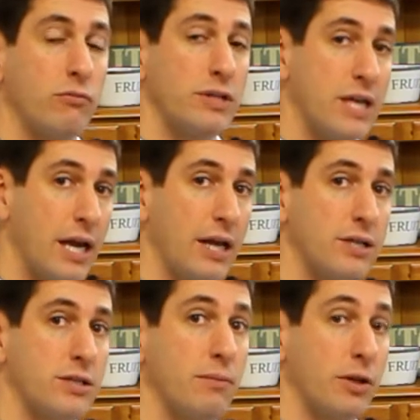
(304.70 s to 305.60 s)
retain
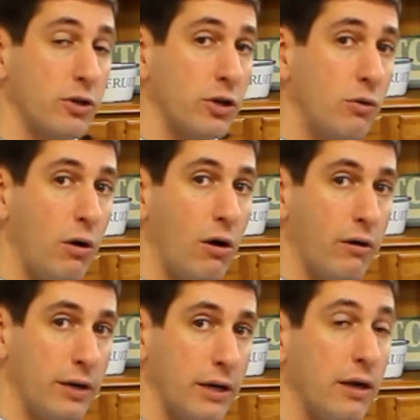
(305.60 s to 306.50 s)
some of the good
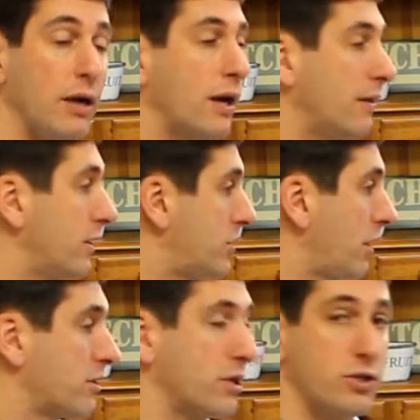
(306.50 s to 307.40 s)
quality in the
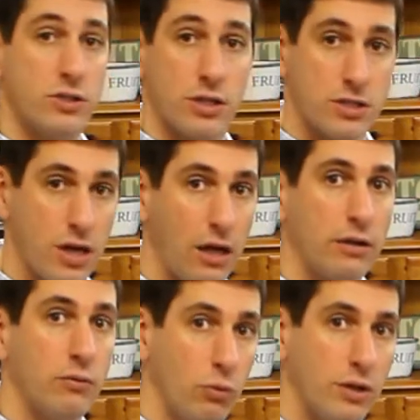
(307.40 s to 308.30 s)
chair, such as the
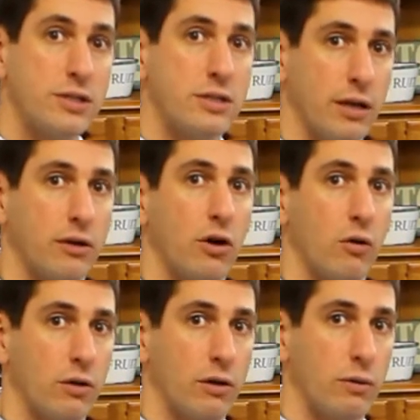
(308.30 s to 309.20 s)
solid woods that go
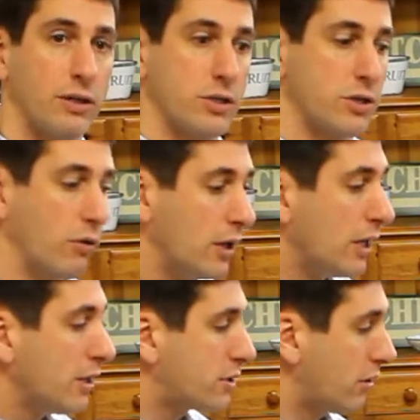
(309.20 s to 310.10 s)
along with it. So
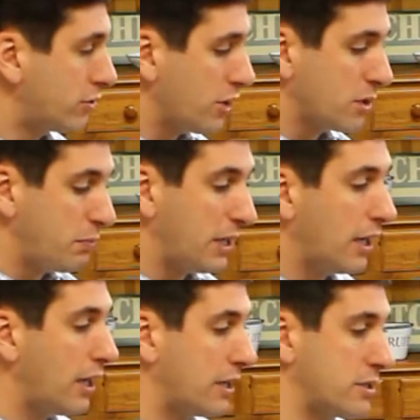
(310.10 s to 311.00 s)
just
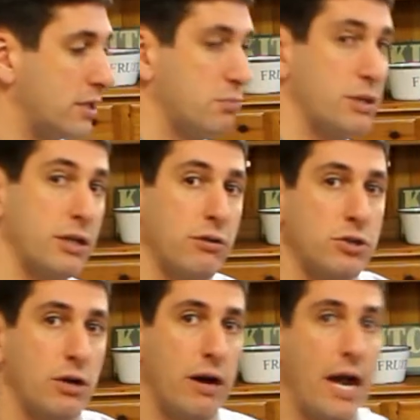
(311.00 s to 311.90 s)
because this particular
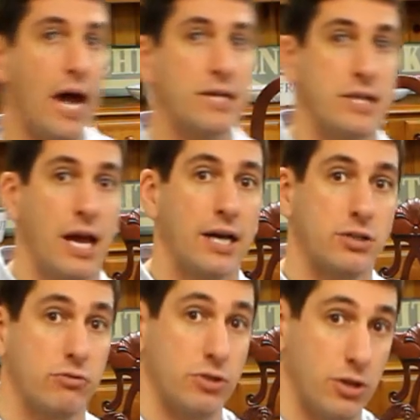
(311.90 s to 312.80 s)
chair has the hex
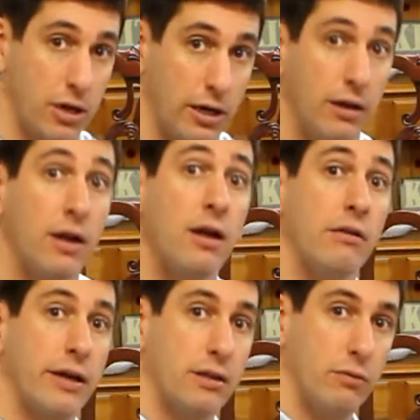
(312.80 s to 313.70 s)
screws on it,
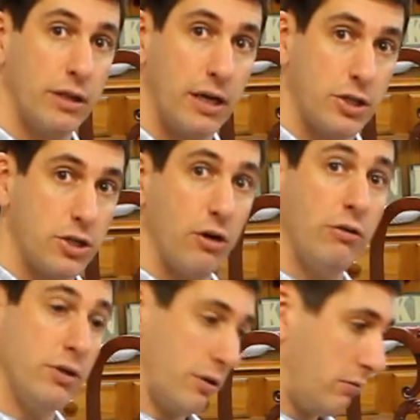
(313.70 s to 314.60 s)
like the one that I
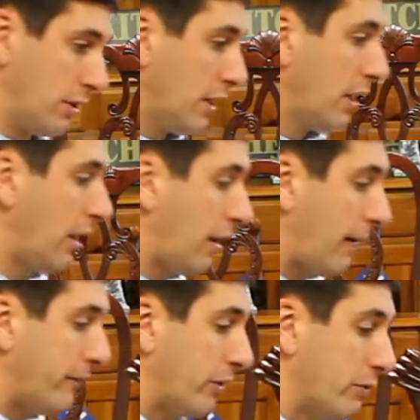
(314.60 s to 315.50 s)
showed you,
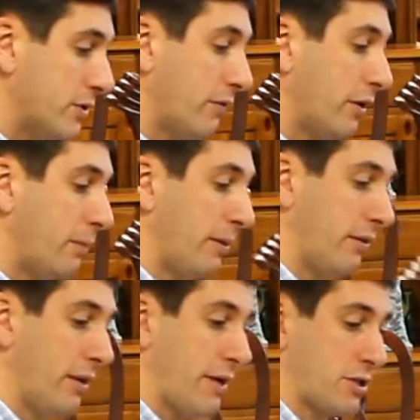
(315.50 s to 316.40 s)
that was a little bit
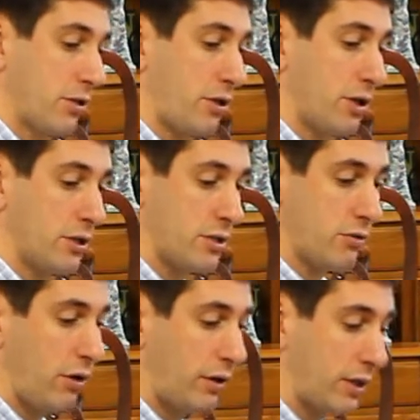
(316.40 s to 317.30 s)
lesser
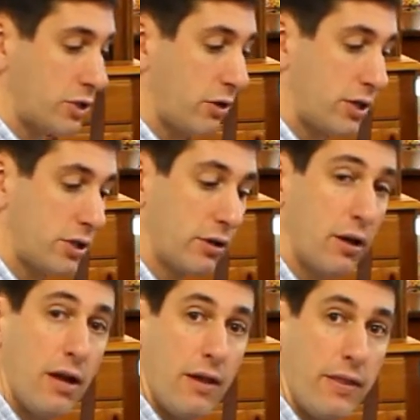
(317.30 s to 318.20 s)
quality construction,
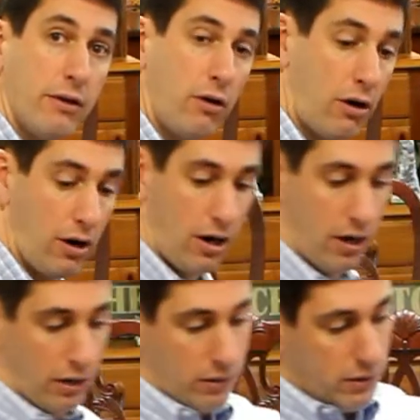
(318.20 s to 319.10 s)
there
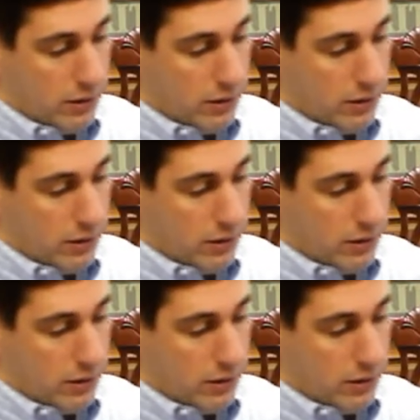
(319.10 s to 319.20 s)
are